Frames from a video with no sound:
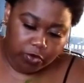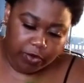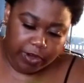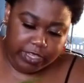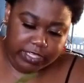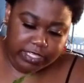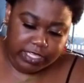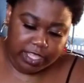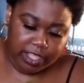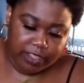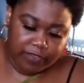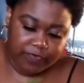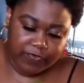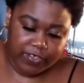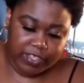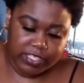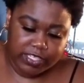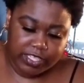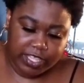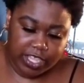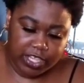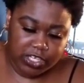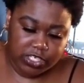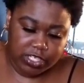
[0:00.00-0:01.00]
crazy
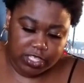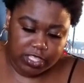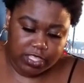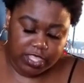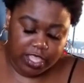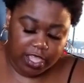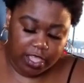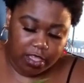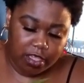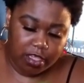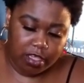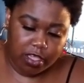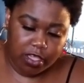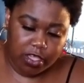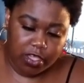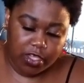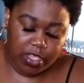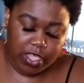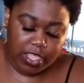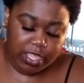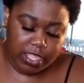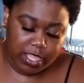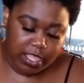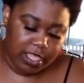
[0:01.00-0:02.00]
infestation, thank
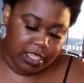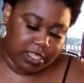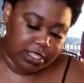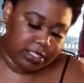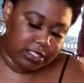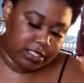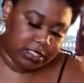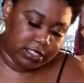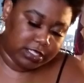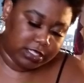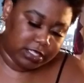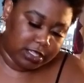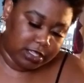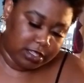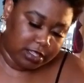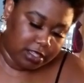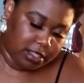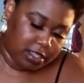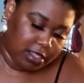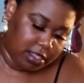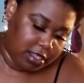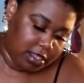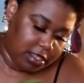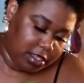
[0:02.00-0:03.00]
goodness.
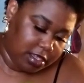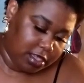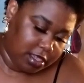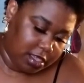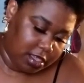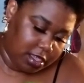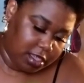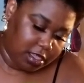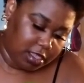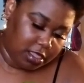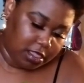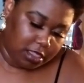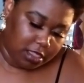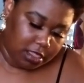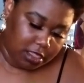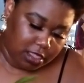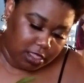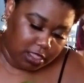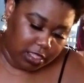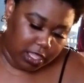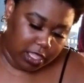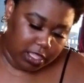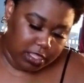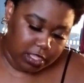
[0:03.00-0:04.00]

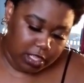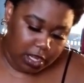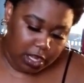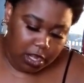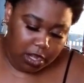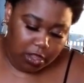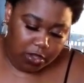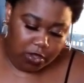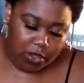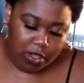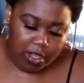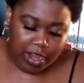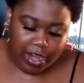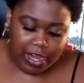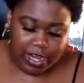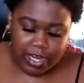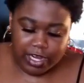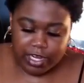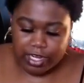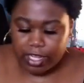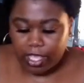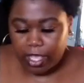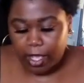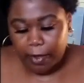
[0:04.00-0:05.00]
Thank the
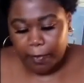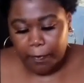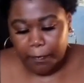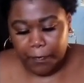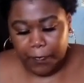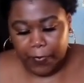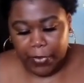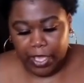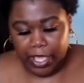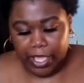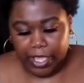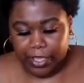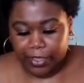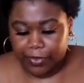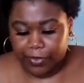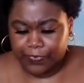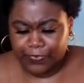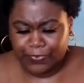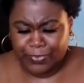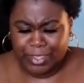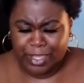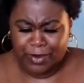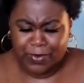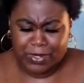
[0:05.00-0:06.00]
Lord. But
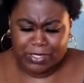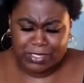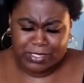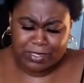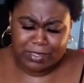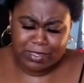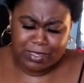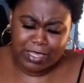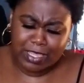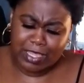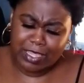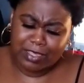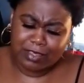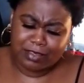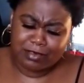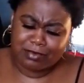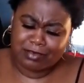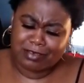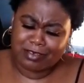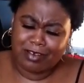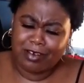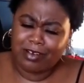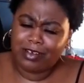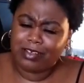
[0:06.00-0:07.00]
they were still like,
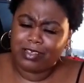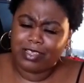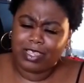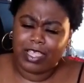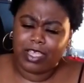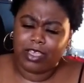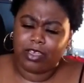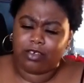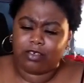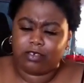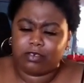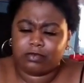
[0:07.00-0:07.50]
girl, like